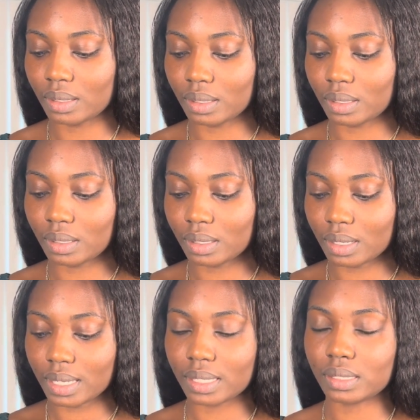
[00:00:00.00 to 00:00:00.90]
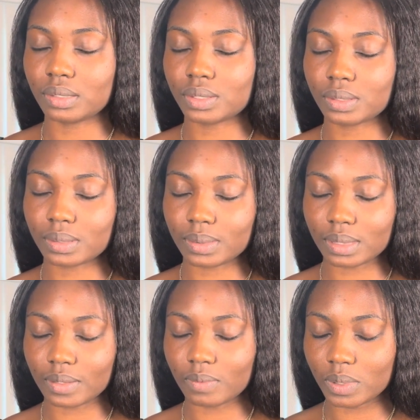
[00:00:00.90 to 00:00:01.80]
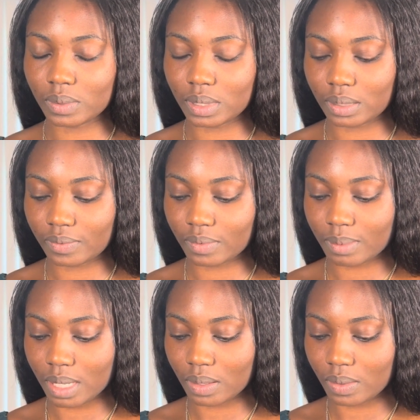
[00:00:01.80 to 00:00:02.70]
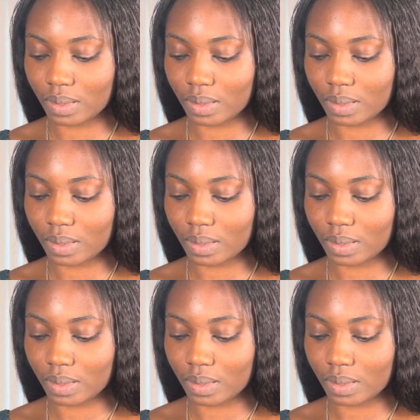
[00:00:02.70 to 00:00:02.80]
I am just give me a reading from